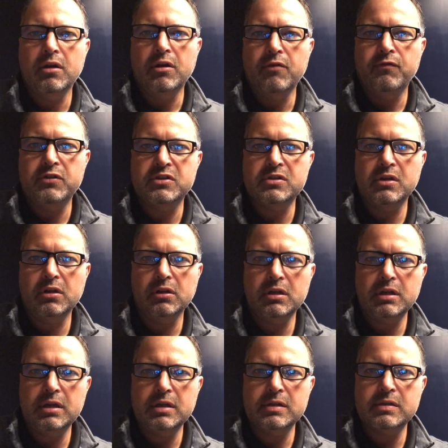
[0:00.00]

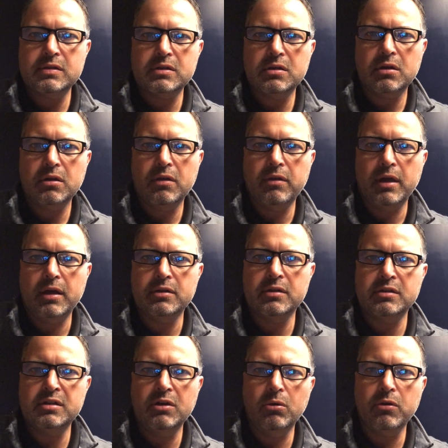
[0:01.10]
facilities that deal